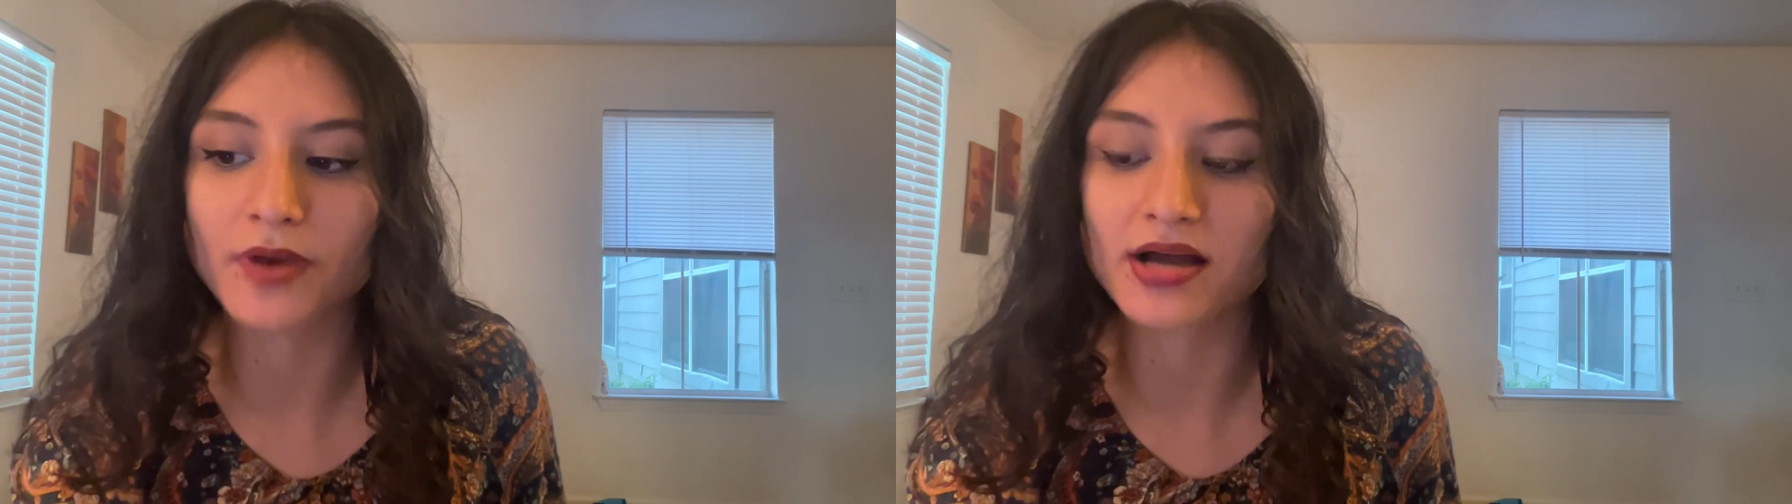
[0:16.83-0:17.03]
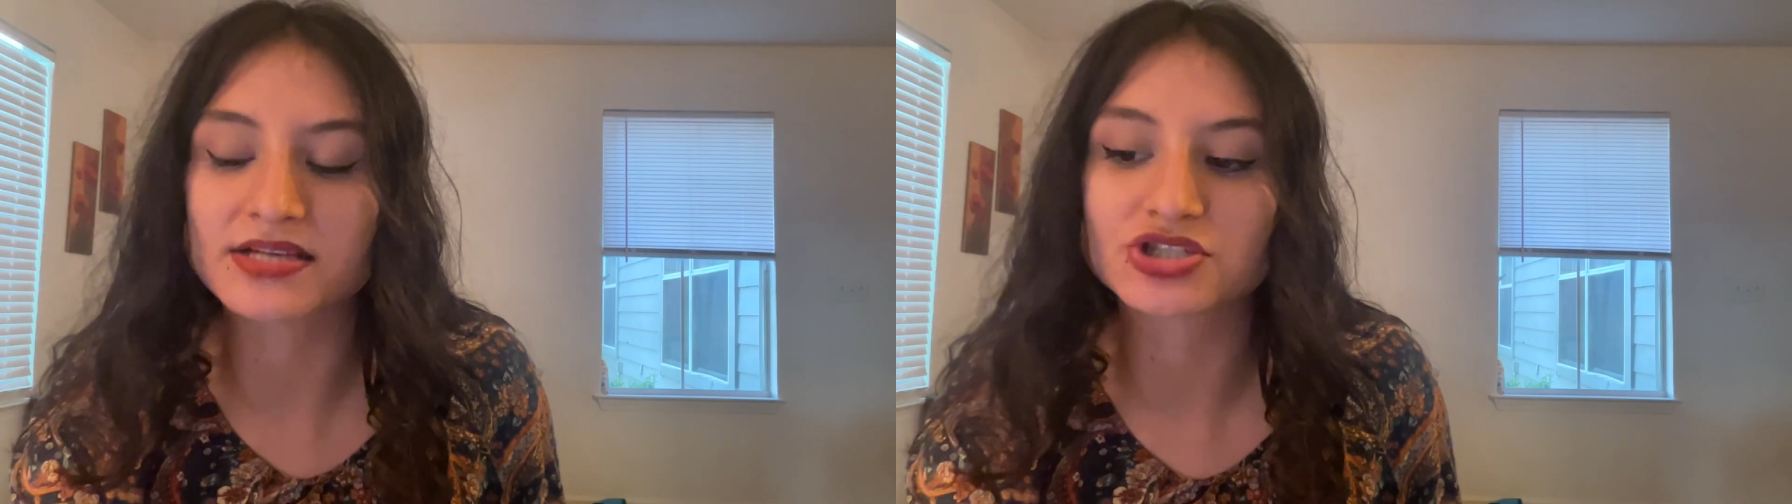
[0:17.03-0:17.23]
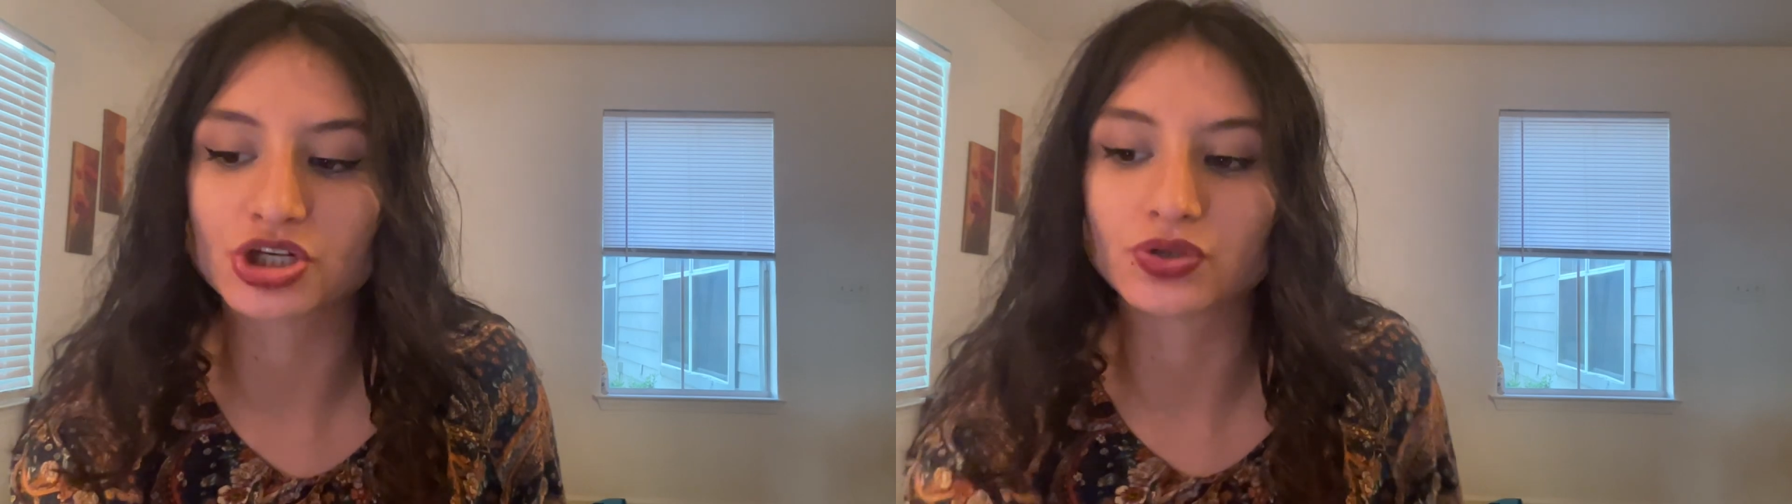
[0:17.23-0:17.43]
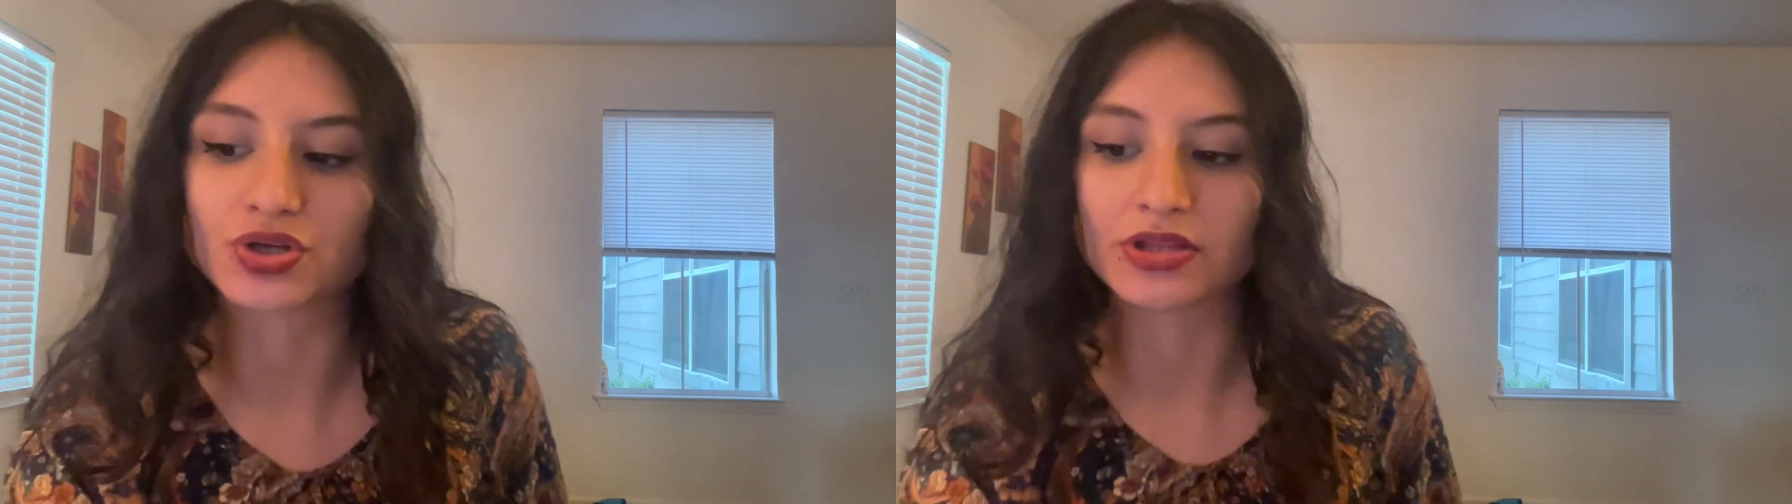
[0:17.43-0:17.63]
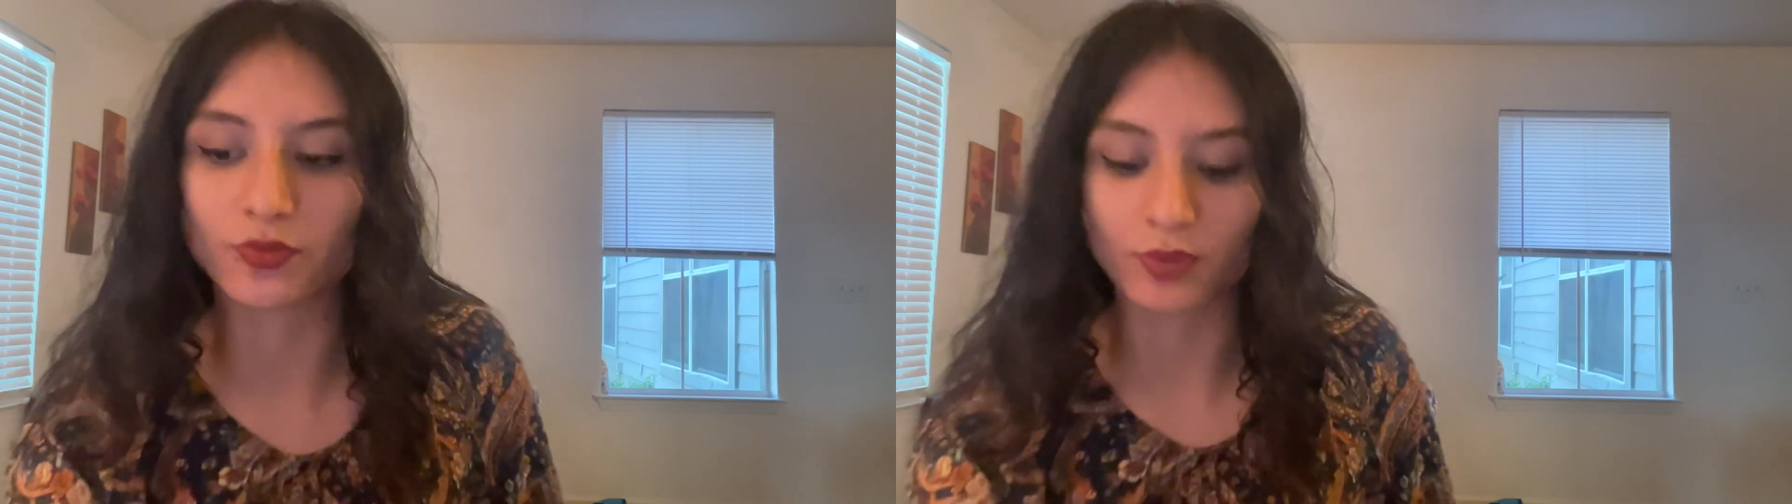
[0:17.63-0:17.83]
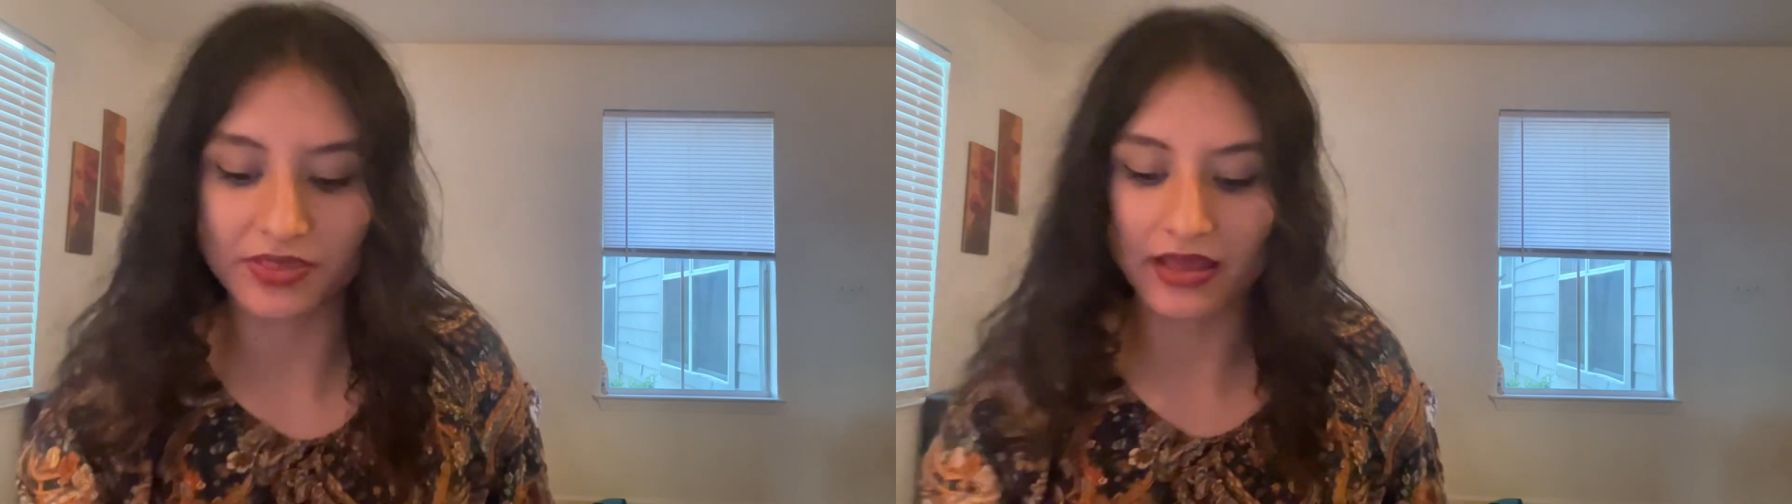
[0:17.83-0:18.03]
Bach's Children, the one